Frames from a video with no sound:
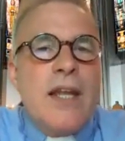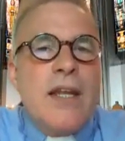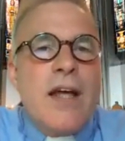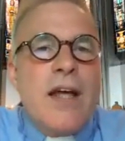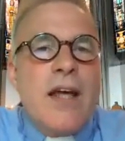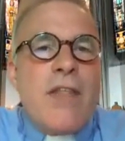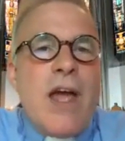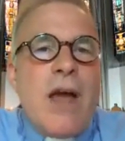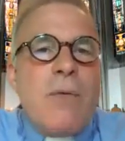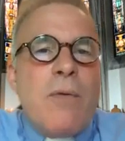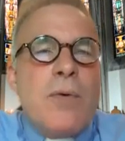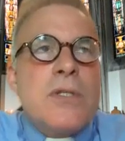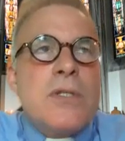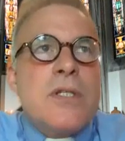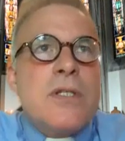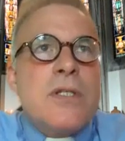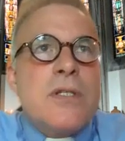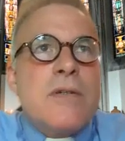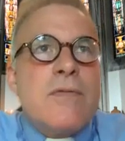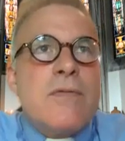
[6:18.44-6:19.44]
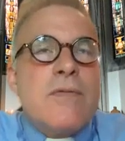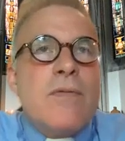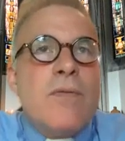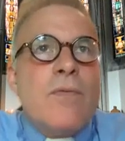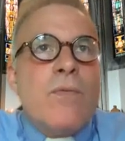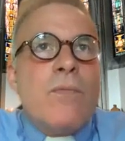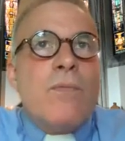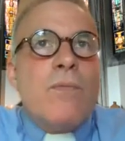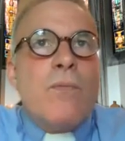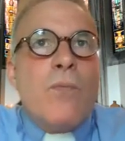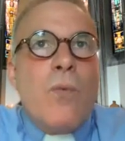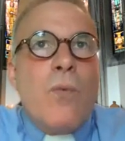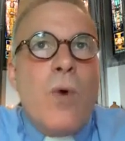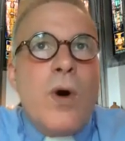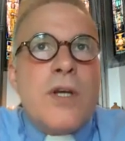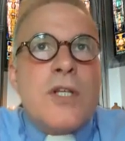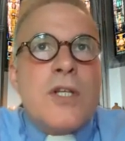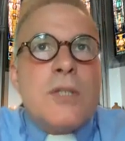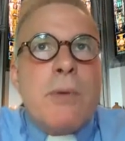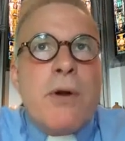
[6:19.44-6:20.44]
Now that was
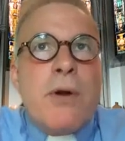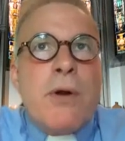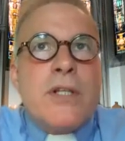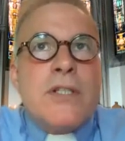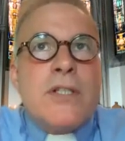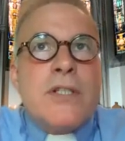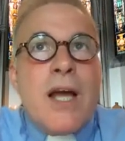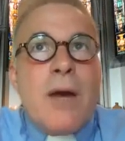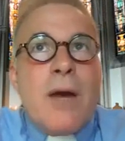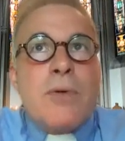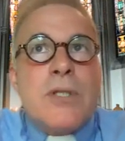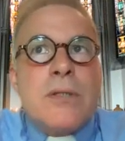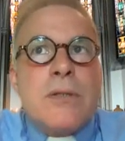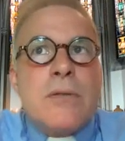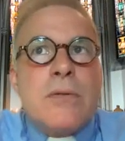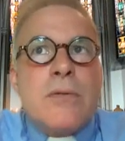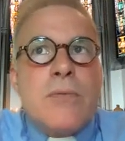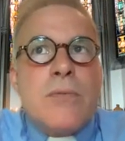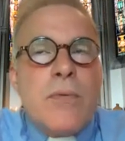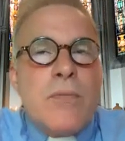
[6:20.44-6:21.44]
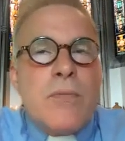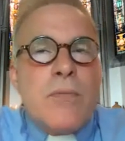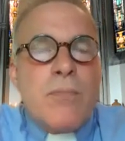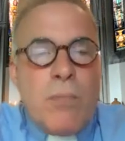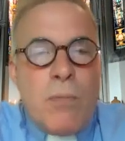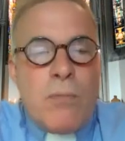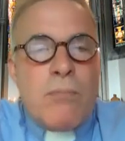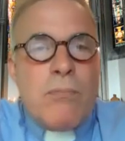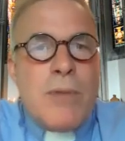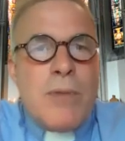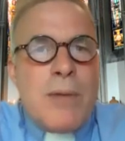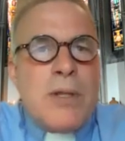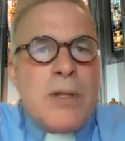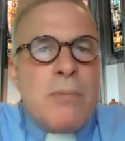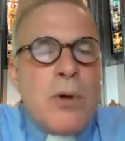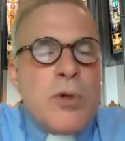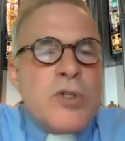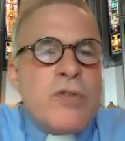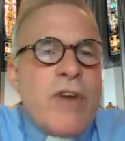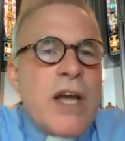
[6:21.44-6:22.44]
one experience that was maybe the
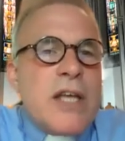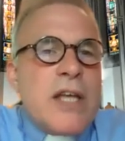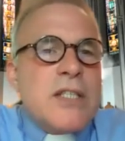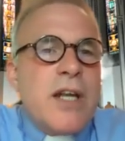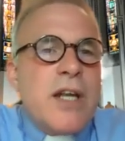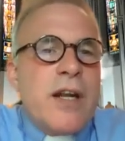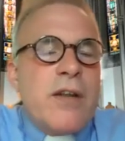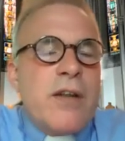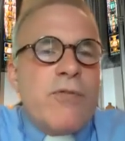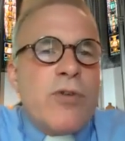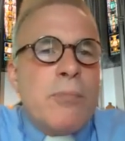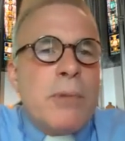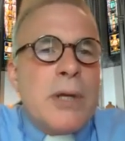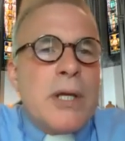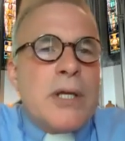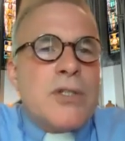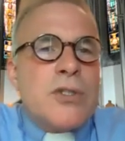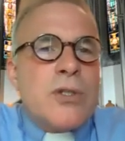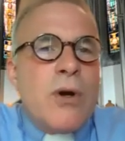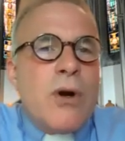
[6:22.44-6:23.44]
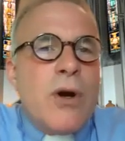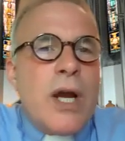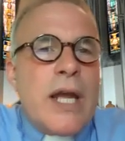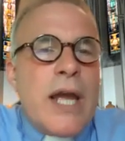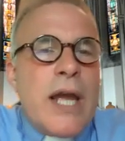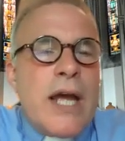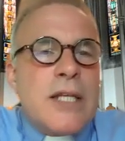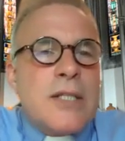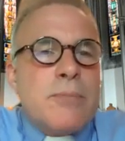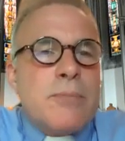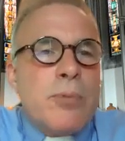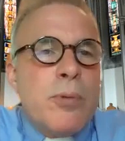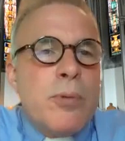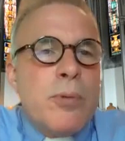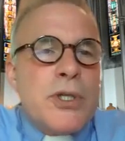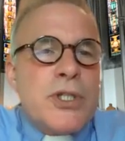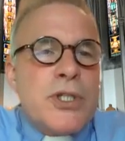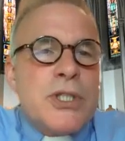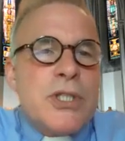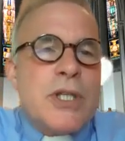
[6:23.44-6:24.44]
most fascinating for me, so I asked
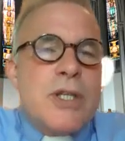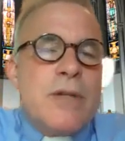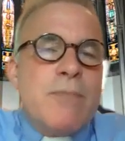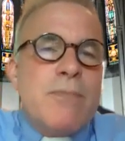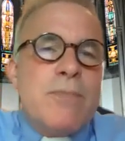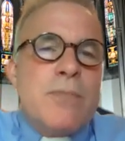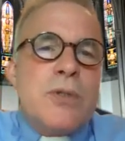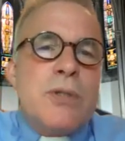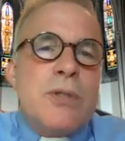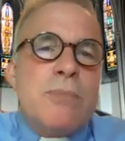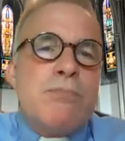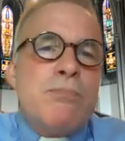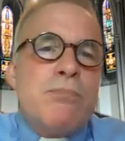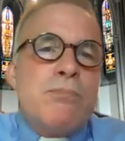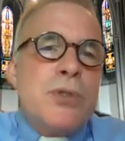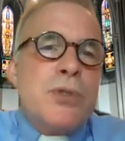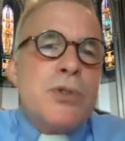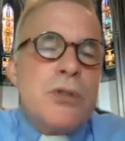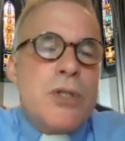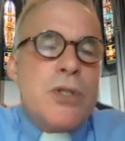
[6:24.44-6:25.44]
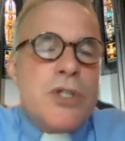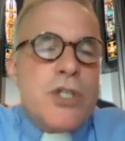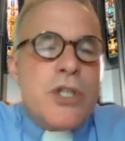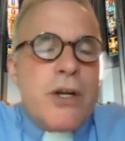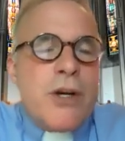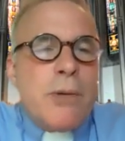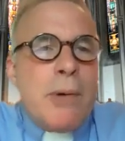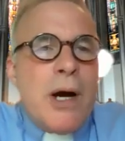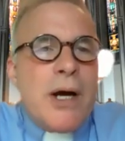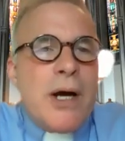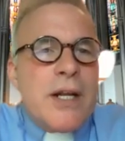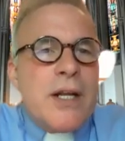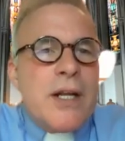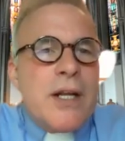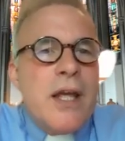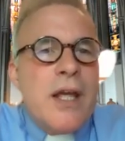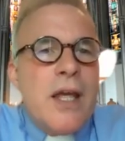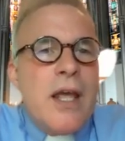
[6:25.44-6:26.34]
permission to share about it.